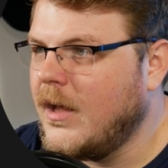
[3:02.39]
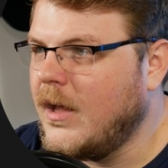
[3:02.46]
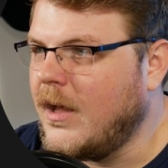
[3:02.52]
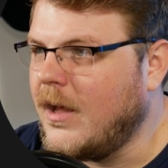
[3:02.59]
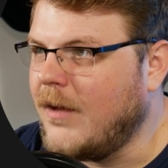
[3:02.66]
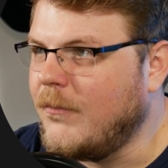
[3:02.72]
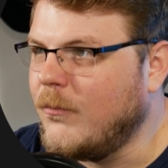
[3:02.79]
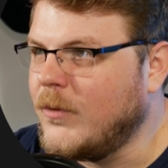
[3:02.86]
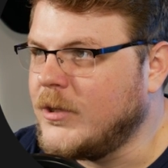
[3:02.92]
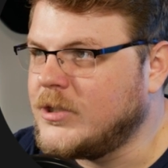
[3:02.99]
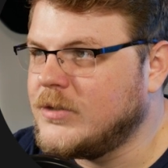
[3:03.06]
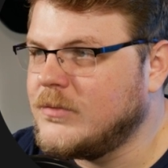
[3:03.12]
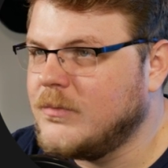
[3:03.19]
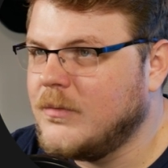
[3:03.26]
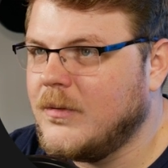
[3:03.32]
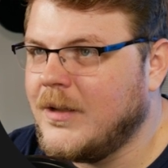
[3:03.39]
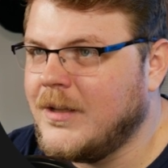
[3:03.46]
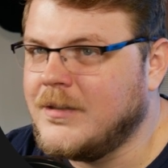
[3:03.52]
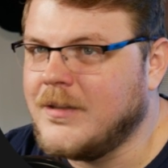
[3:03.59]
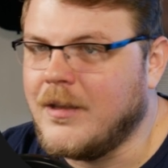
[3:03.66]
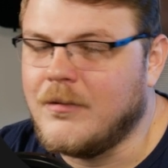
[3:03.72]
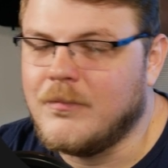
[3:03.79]
um, which
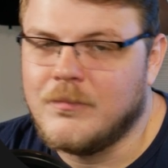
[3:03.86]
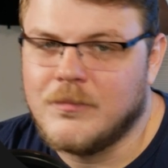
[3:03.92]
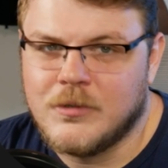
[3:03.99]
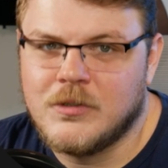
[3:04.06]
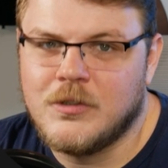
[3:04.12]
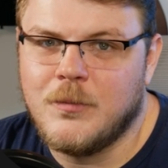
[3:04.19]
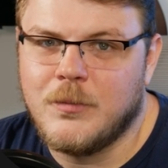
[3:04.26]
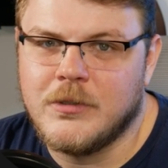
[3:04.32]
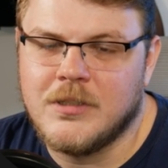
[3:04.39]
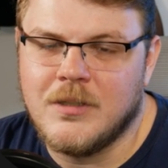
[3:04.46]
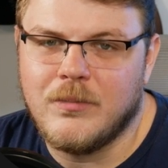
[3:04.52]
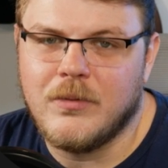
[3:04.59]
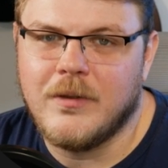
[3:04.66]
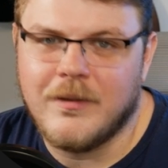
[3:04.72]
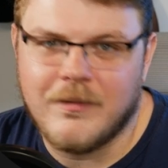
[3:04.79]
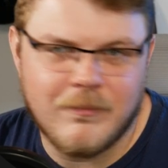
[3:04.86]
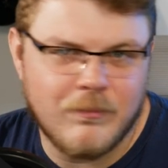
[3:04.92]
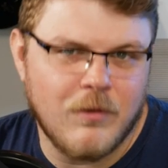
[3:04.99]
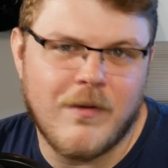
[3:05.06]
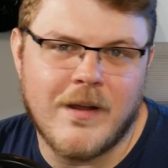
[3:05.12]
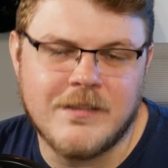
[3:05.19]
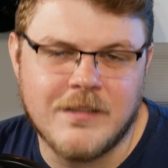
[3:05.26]
is like super simple. It
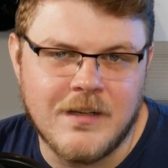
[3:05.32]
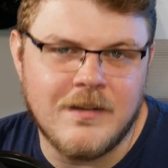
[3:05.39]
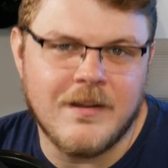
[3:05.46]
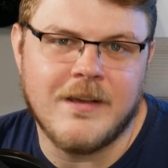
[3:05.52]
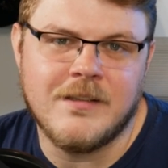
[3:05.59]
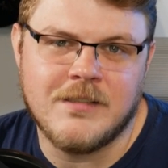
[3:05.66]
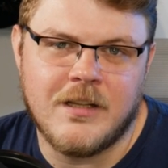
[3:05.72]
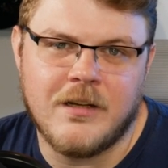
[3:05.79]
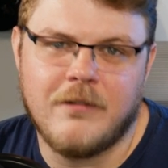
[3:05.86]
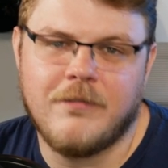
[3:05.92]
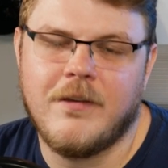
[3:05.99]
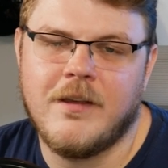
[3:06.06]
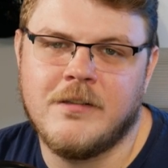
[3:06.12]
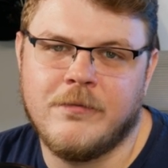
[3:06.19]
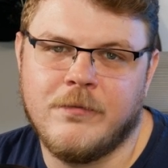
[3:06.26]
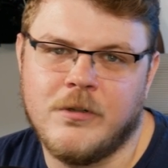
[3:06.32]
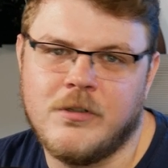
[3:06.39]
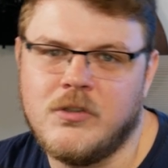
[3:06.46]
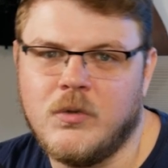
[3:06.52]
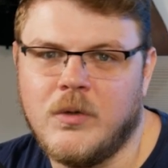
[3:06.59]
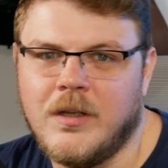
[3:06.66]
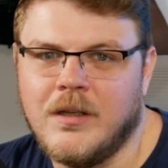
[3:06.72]
provides a nice interface for
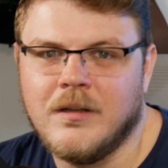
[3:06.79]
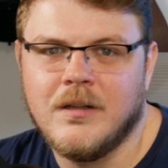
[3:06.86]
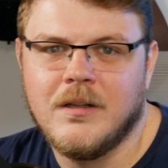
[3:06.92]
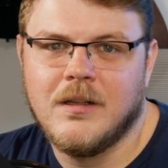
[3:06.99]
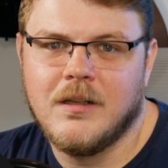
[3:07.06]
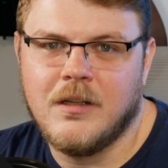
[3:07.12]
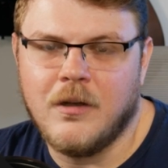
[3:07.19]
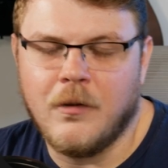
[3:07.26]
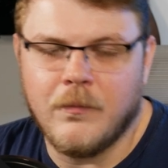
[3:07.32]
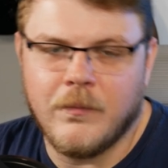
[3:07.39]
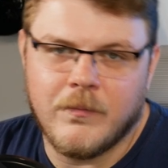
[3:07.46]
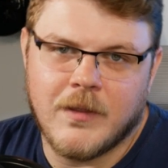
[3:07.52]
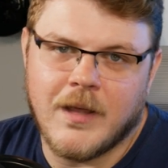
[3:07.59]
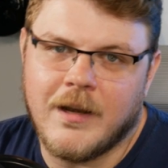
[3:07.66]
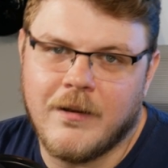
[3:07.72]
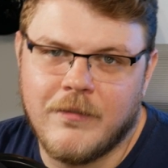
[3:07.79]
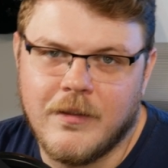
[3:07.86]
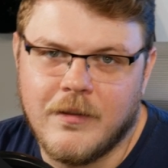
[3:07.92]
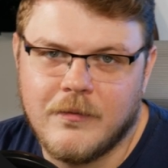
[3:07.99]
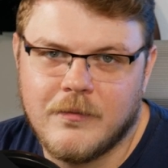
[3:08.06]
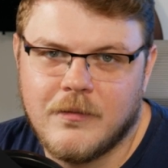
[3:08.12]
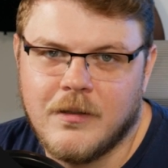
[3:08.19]
doing, you know, kind of
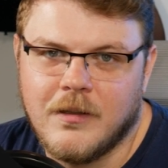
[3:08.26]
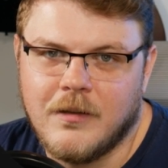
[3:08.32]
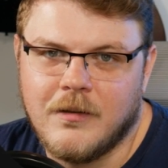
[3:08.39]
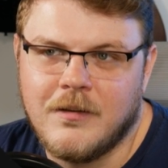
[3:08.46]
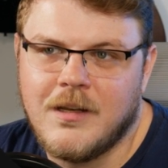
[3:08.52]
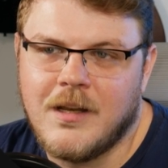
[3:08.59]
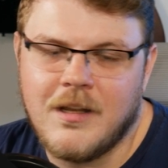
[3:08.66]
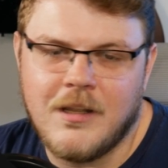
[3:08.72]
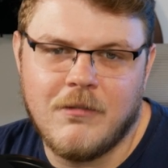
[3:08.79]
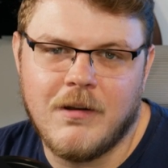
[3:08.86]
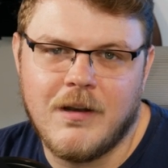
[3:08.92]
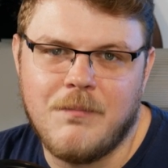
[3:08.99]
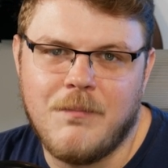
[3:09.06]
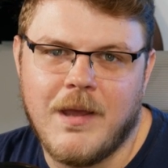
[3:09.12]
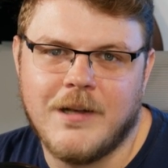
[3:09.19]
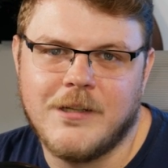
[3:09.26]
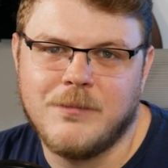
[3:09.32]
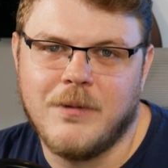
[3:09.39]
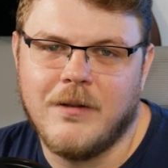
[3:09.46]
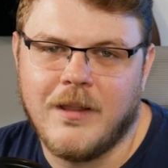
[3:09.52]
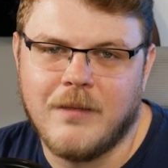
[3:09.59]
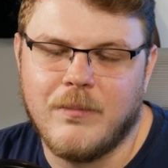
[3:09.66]
the, the nitty gritty
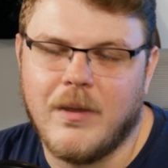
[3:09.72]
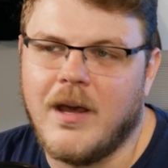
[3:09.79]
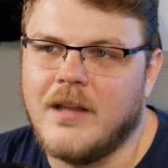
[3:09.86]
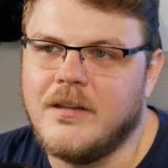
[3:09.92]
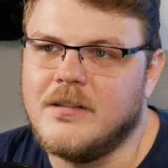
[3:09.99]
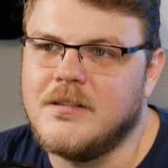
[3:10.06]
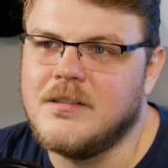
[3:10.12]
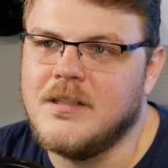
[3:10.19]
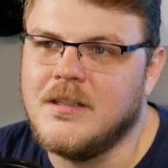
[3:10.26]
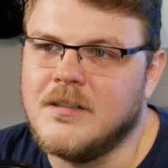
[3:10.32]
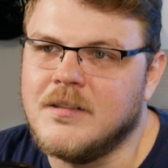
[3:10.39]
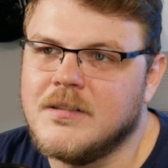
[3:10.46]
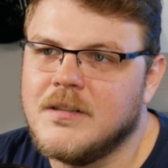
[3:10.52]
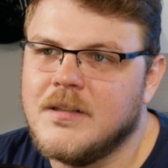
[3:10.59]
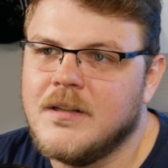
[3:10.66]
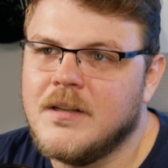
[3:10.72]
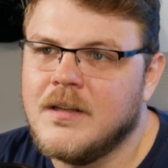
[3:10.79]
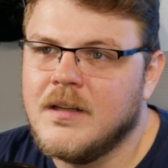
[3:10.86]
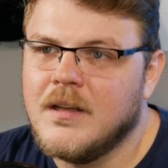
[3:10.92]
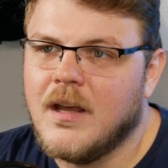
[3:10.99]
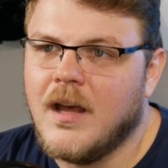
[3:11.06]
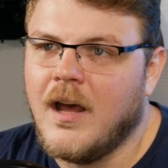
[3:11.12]
management like behind the scenes,
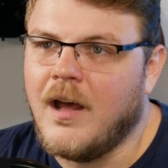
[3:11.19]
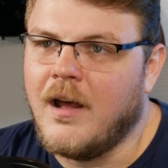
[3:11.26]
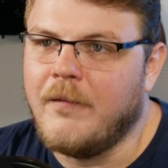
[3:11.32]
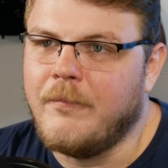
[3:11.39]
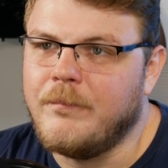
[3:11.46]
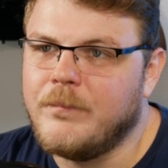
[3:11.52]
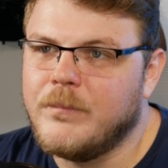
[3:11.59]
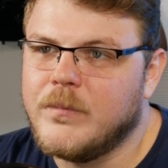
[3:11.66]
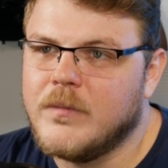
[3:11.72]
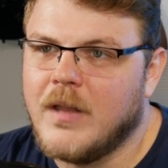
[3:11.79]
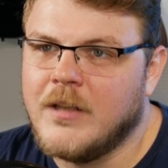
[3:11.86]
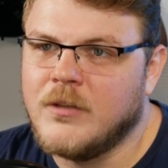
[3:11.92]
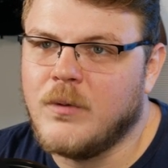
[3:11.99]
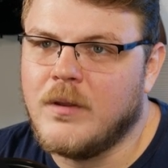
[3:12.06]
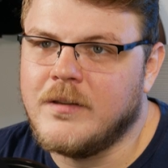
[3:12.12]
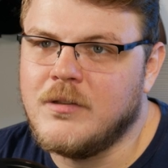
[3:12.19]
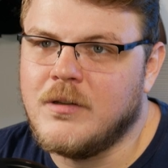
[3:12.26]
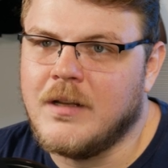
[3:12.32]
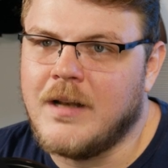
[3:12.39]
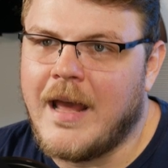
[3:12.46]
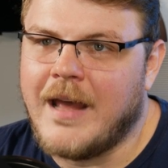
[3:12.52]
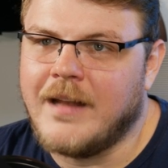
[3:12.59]
um, as well as you
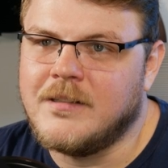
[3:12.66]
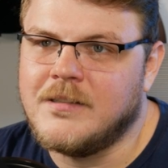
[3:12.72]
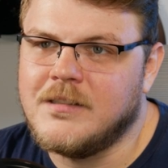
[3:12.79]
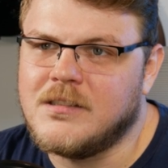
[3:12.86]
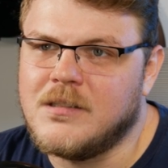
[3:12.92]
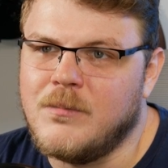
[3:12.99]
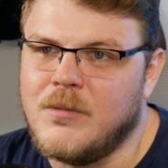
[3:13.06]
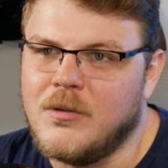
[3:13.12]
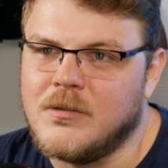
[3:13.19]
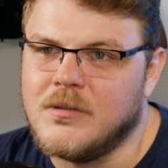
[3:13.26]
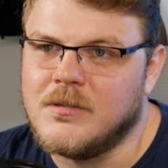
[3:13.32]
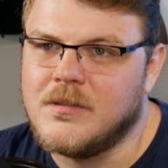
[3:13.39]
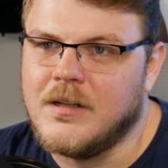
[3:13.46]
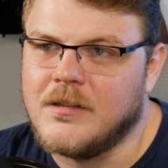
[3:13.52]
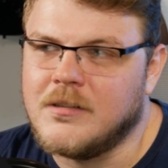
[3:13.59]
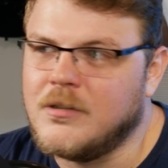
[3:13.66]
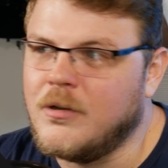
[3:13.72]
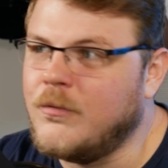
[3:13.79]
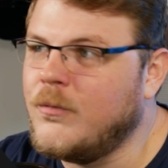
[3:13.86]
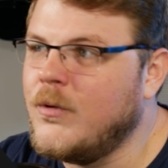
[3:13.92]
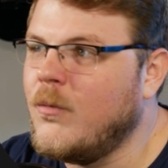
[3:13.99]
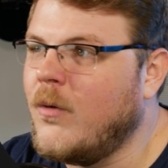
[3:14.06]
can add system users here.
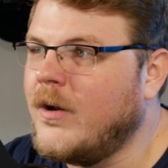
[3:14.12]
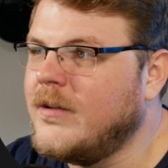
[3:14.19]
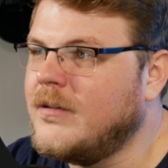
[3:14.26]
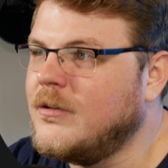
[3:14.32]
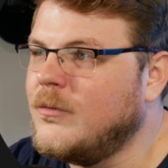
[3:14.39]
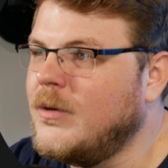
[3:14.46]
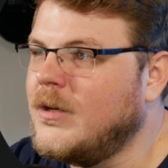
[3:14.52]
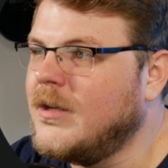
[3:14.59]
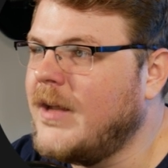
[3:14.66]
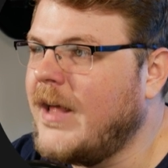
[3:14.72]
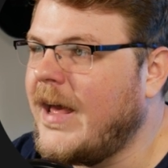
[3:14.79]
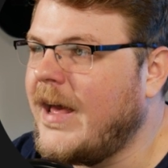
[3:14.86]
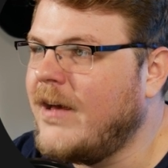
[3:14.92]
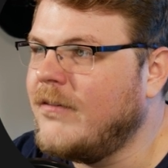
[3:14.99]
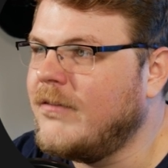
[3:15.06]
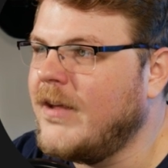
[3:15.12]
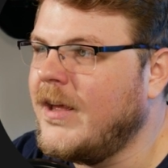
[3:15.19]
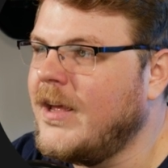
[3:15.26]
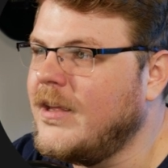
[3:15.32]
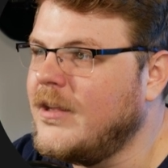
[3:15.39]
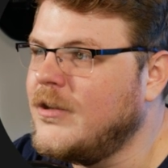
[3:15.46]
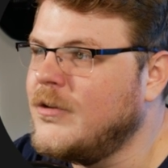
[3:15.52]
So if we wanted to, we could have
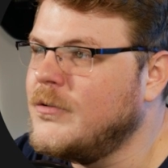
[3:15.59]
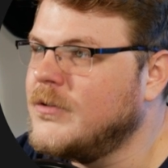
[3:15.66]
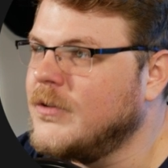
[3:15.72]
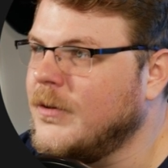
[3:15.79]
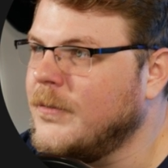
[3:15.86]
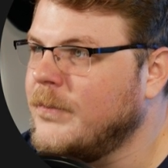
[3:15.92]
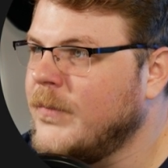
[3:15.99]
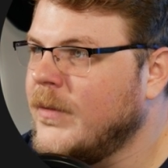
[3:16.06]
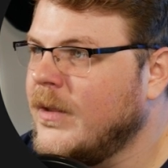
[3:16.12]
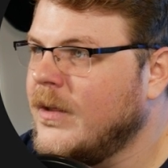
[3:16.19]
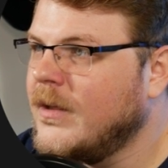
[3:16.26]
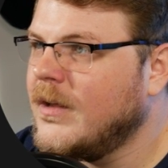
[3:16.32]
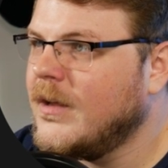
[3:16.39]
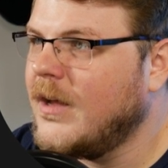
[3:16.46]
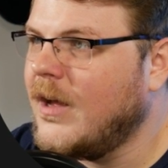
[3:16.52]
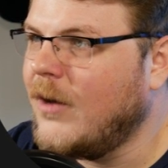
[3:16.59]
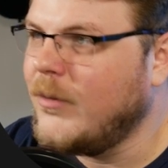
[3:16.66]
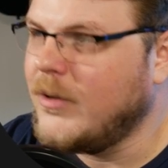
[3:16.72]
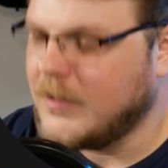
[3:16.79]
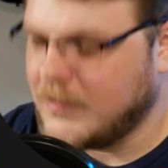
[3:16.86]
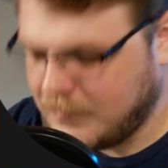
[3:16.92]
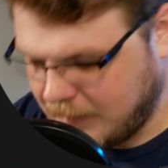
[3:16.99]
a user. Uh,
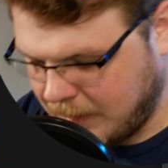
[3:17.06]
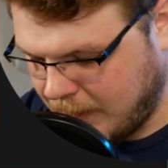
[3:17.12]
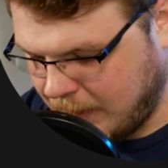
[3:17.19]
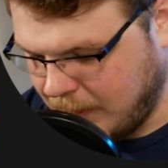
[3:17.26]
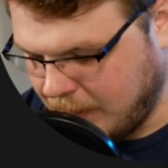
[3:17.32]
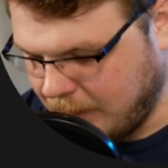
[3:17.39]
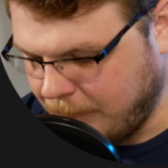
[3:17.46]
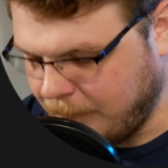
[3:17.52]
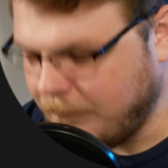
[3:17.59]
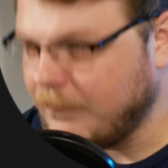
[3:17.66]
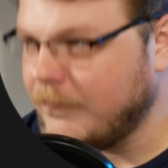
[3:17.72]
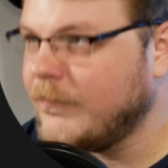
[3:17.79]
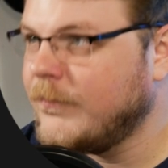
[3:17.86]
we could say um,